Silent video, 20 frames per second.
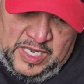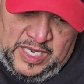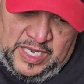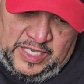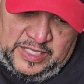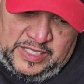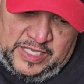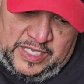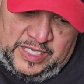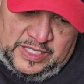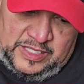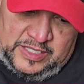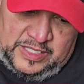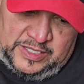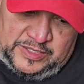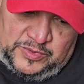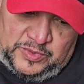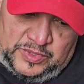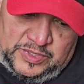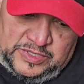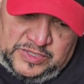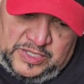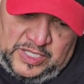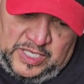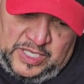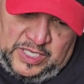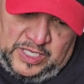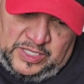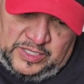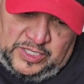And then this one's
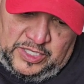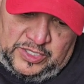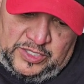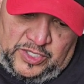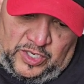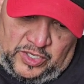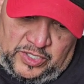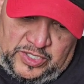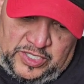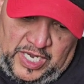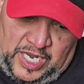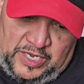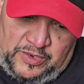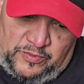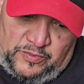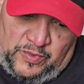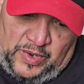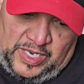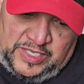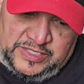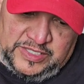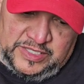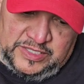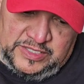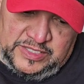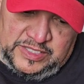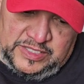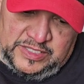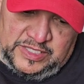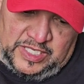The Dark Knight
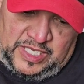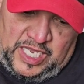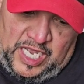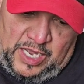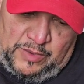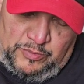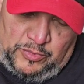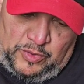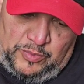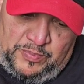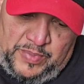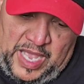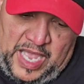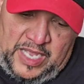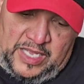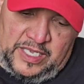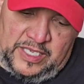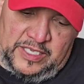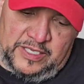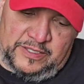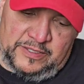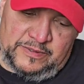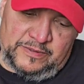Rises. This is a combo pack.